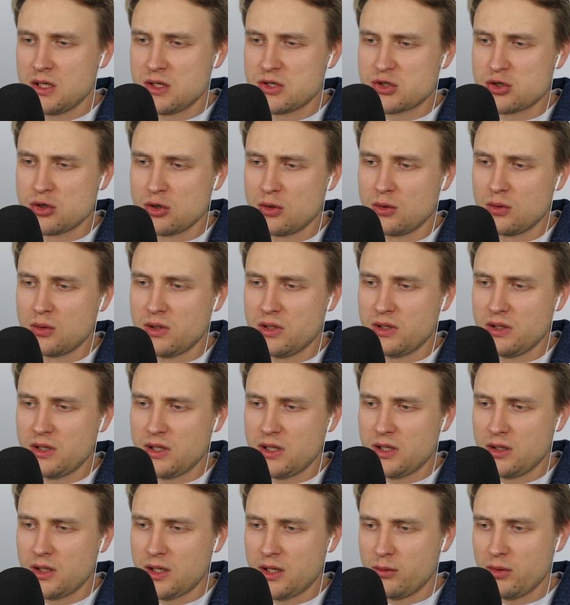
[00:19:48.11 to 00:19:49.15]
So
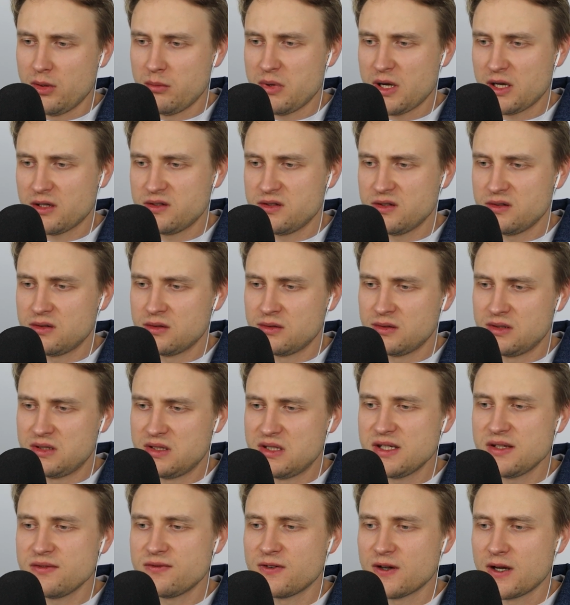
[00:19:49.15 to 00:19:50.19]
I went back to the
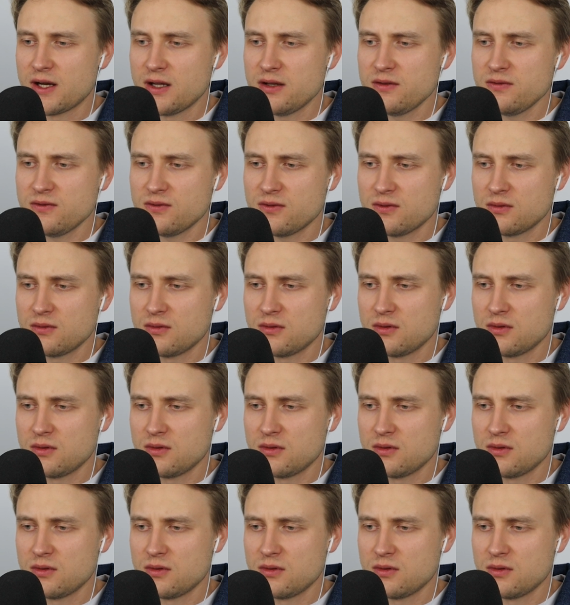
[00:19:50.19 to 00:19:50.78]
d5,